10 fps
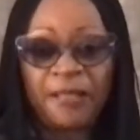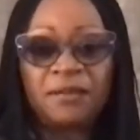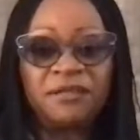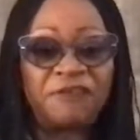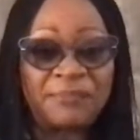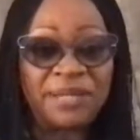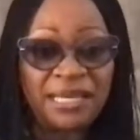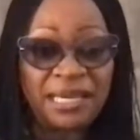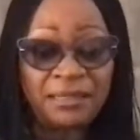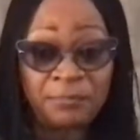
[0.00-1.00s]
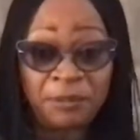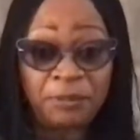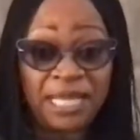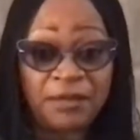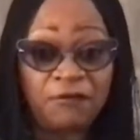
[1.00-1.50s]
The family, the people
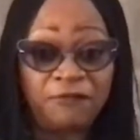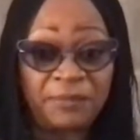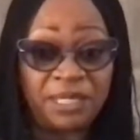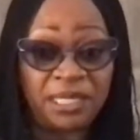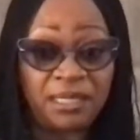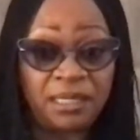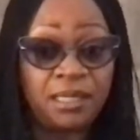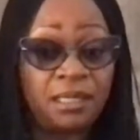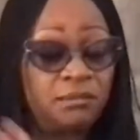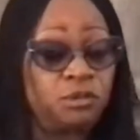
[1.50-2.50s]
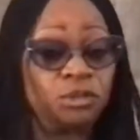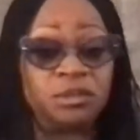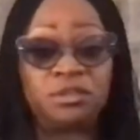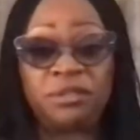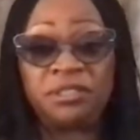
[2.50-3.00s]
I call family, total
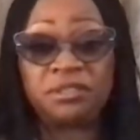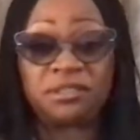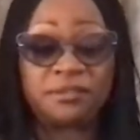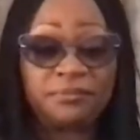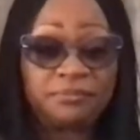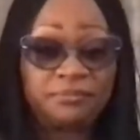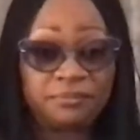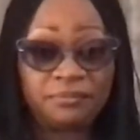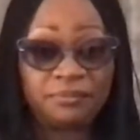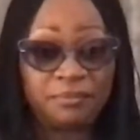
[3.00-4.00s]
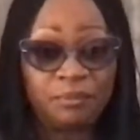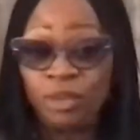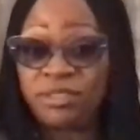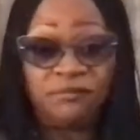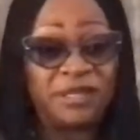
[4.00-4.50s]
strangers.
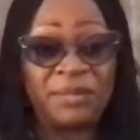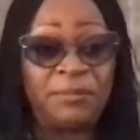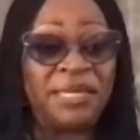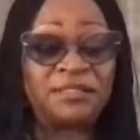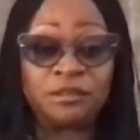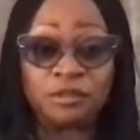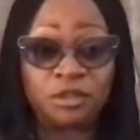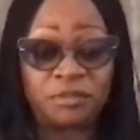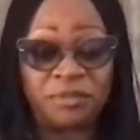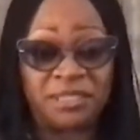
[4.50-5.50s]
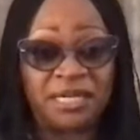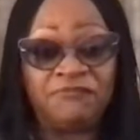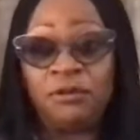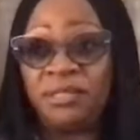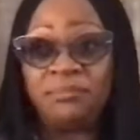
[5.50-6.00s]
Most of them I met on social media. I've
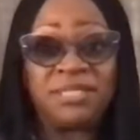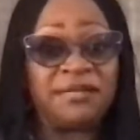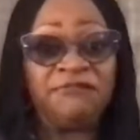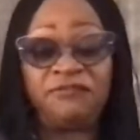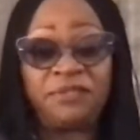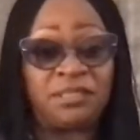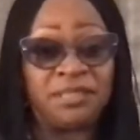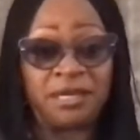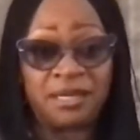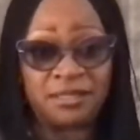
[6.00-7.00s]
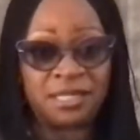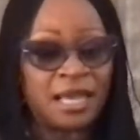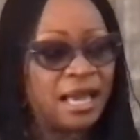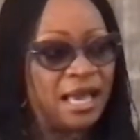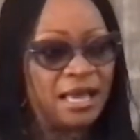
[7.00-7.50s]
known them 10, 15 years.
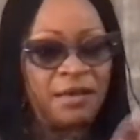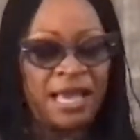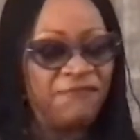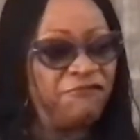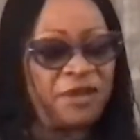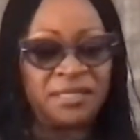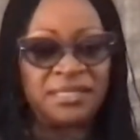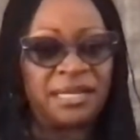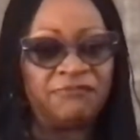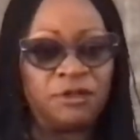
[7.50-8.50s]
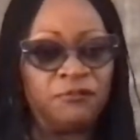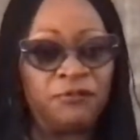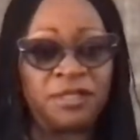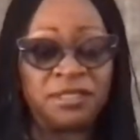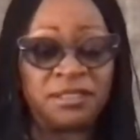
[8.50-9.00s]
I have friends that I've known
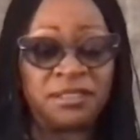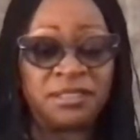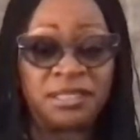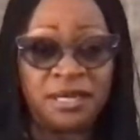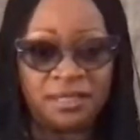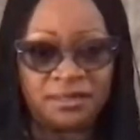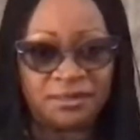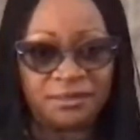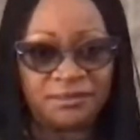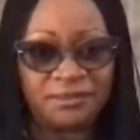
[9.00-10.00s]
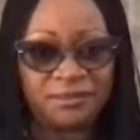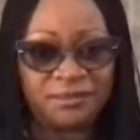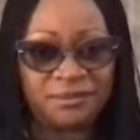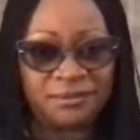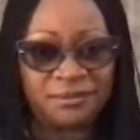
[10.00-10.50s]
for 30 years
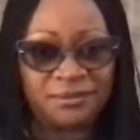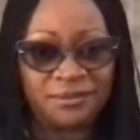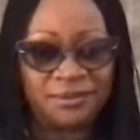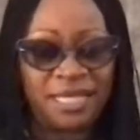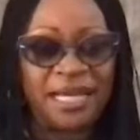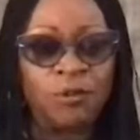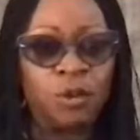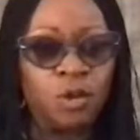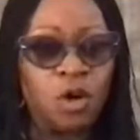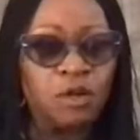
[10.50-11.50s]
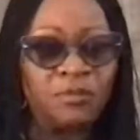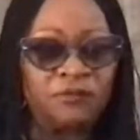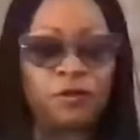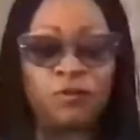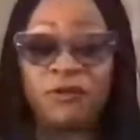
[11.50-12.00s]
that I will call
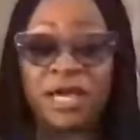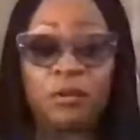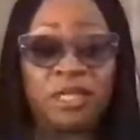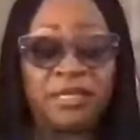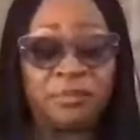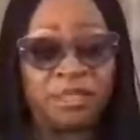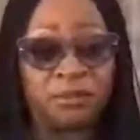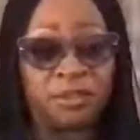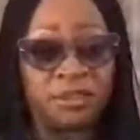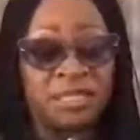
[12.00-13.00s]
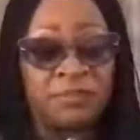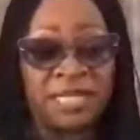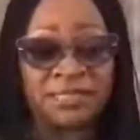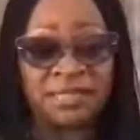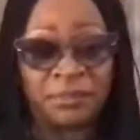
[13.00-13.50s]
before I call anybody with the same
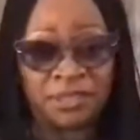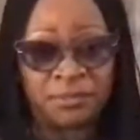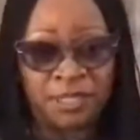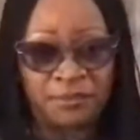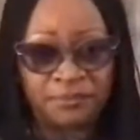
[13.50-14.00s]
last name as me,